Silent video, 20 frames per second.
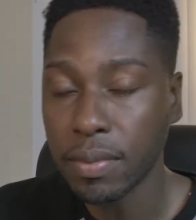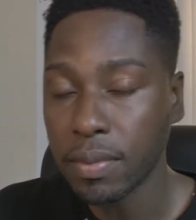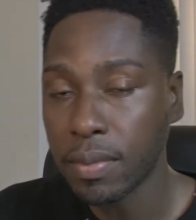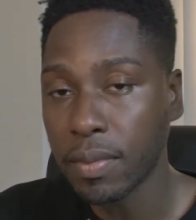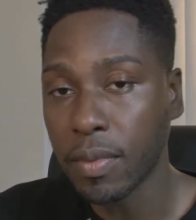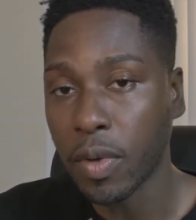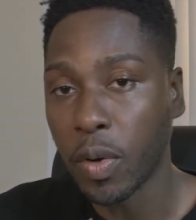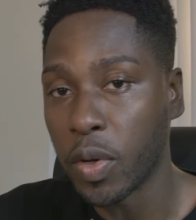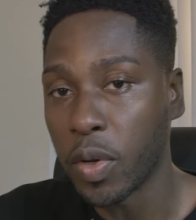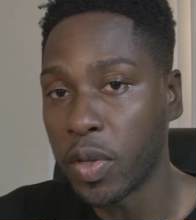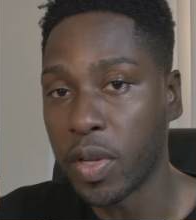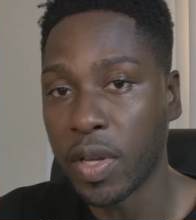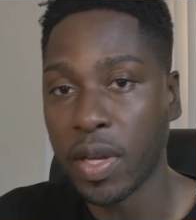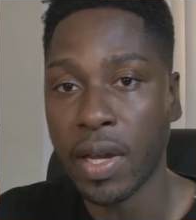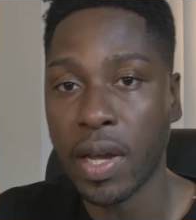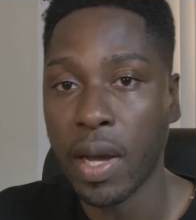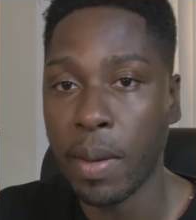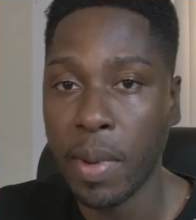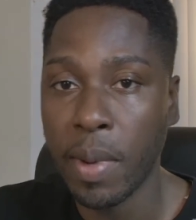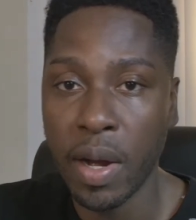Or you can
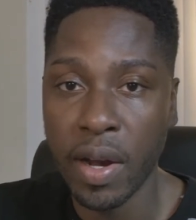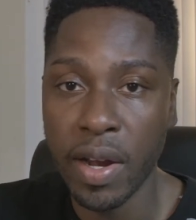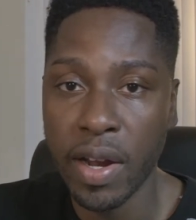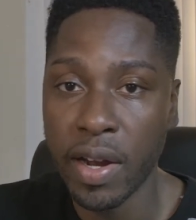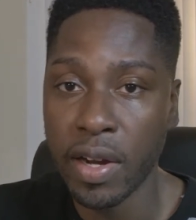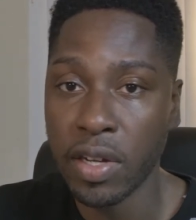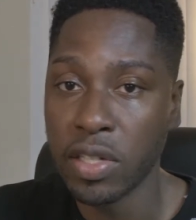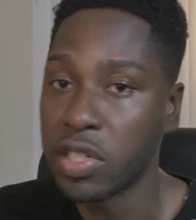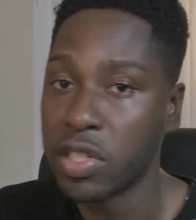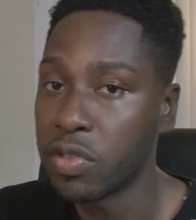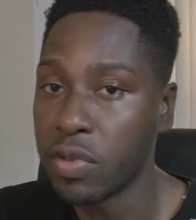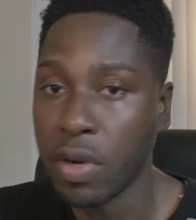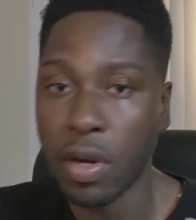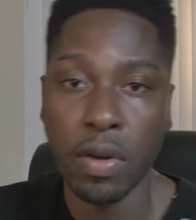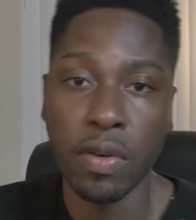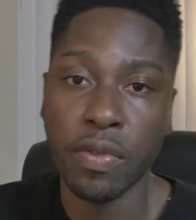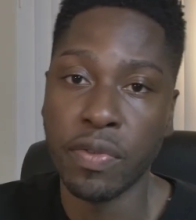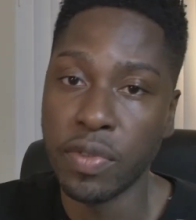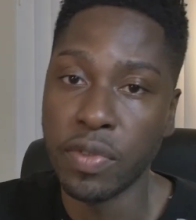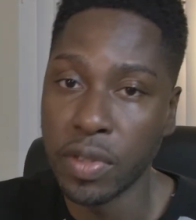come out here and
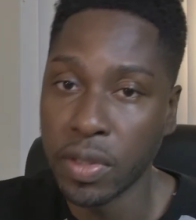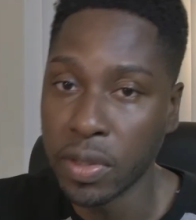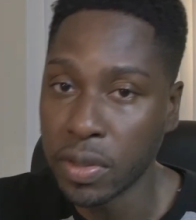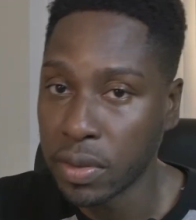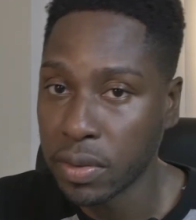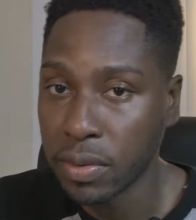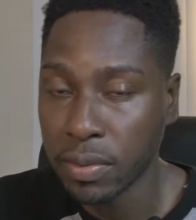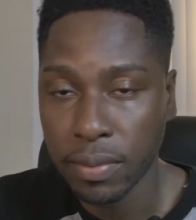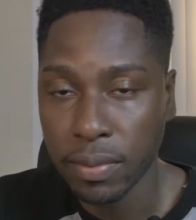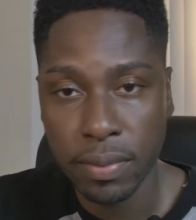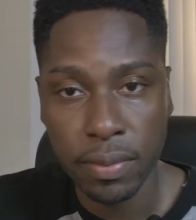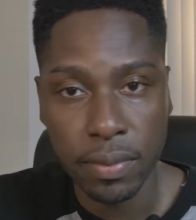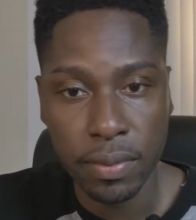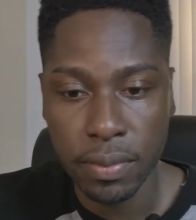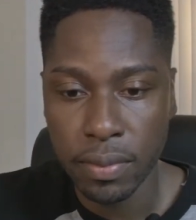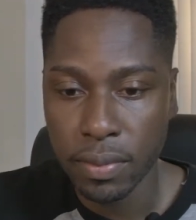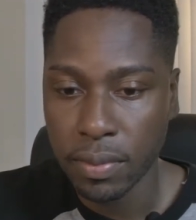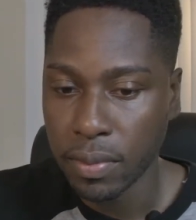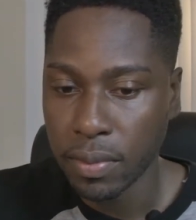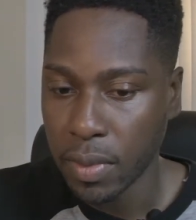struggle for
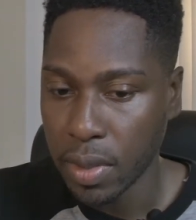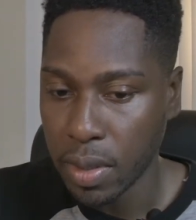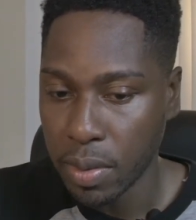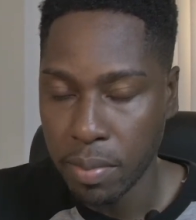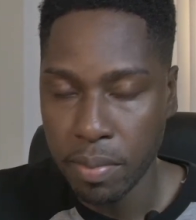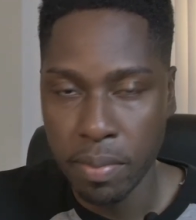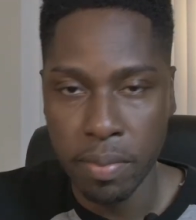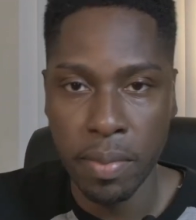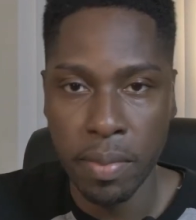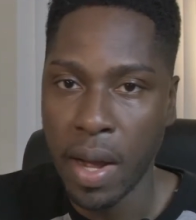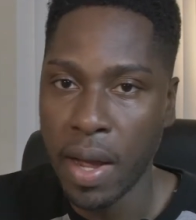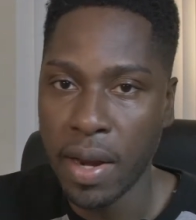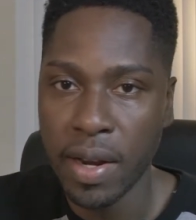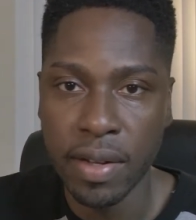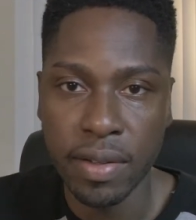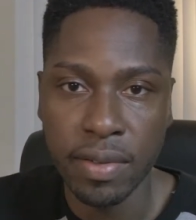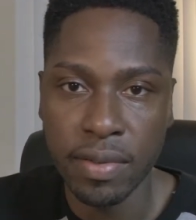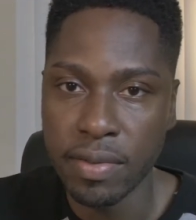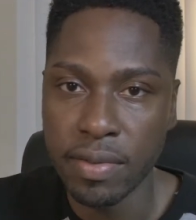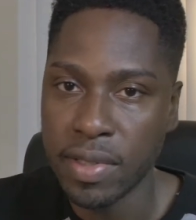amount
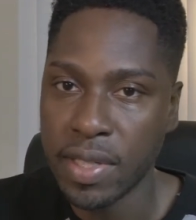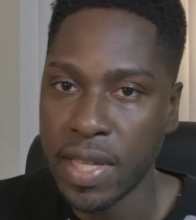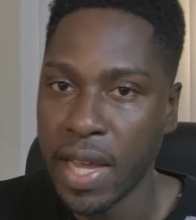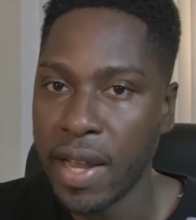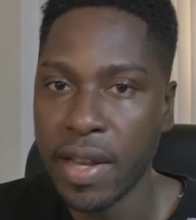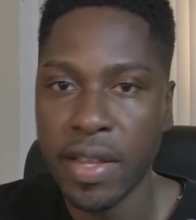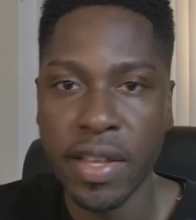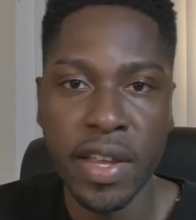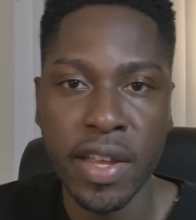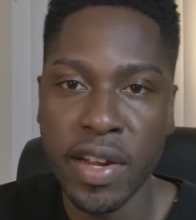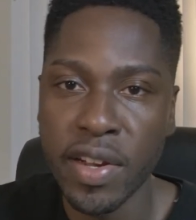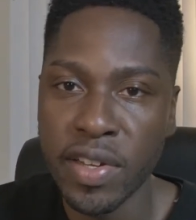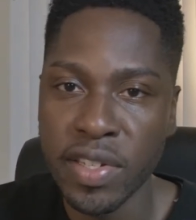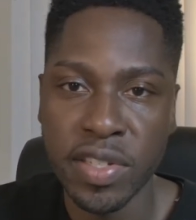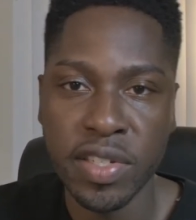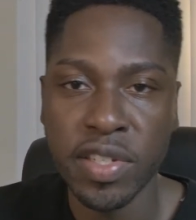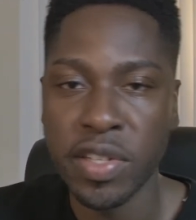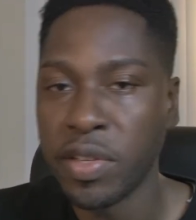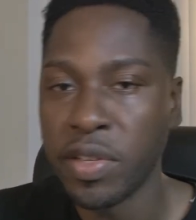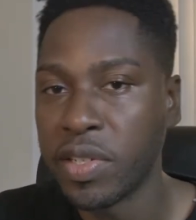of 10 years
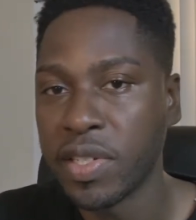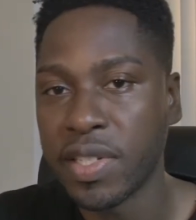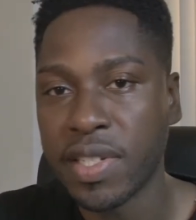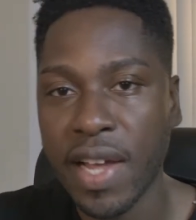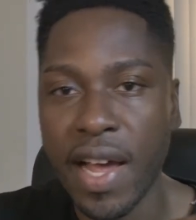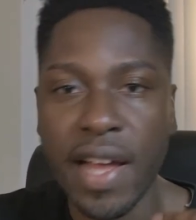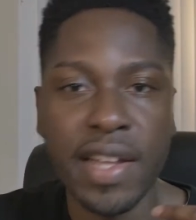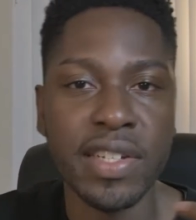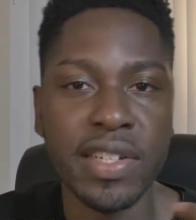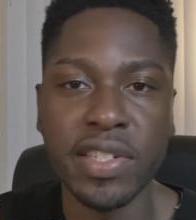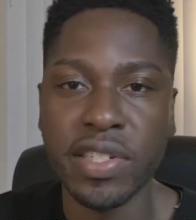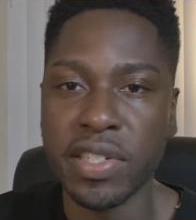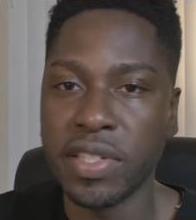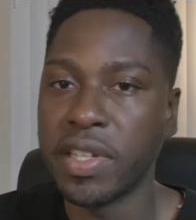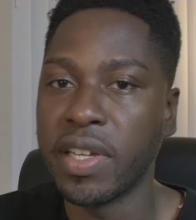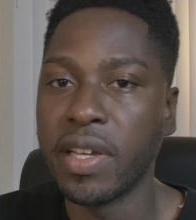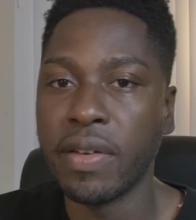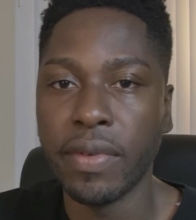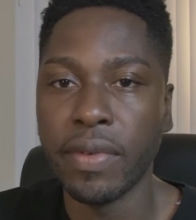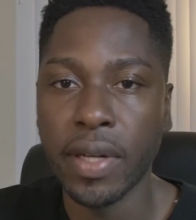until you decide to
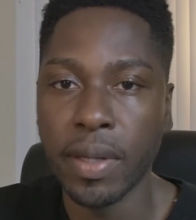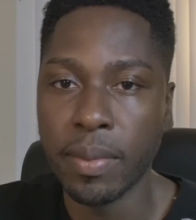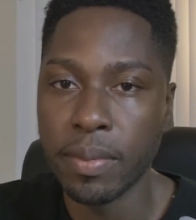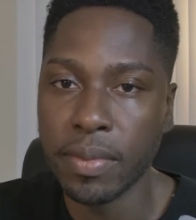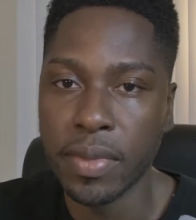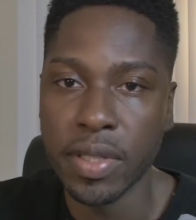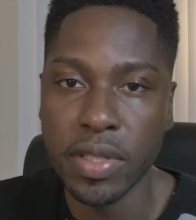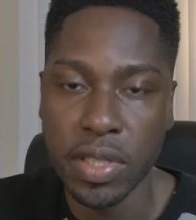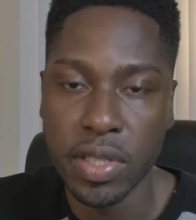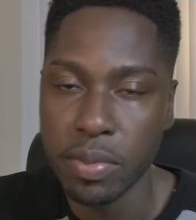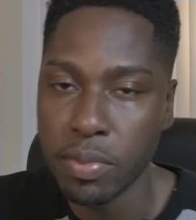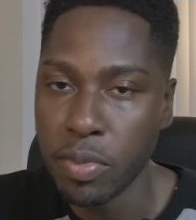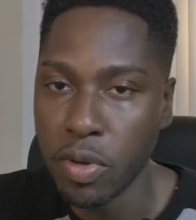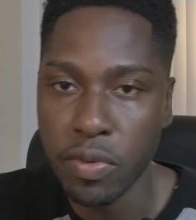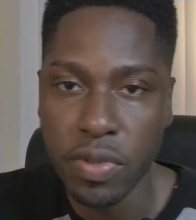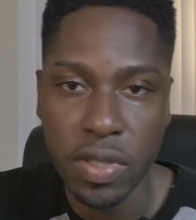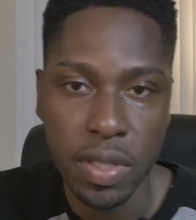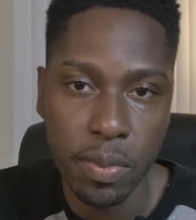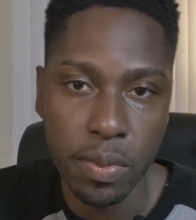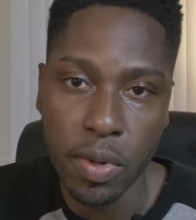just give up and just
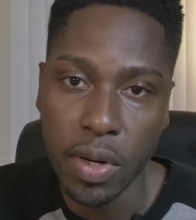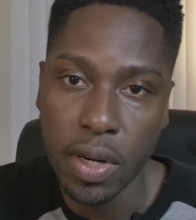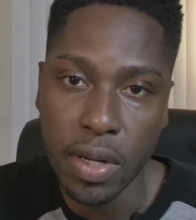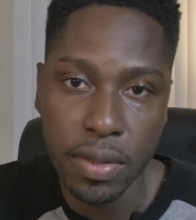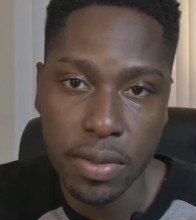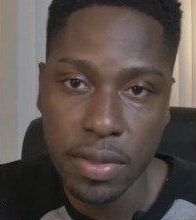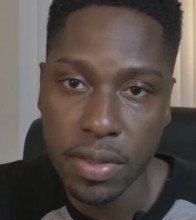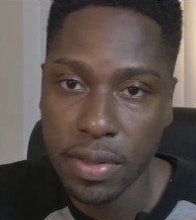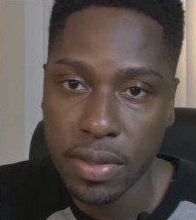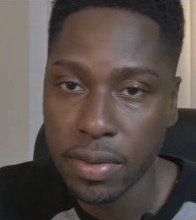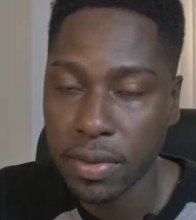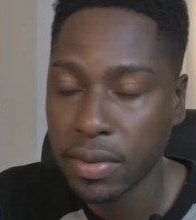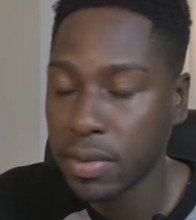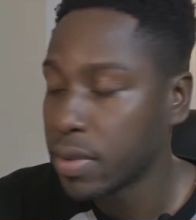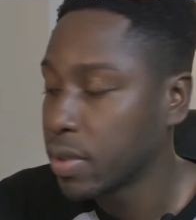move somewhere else.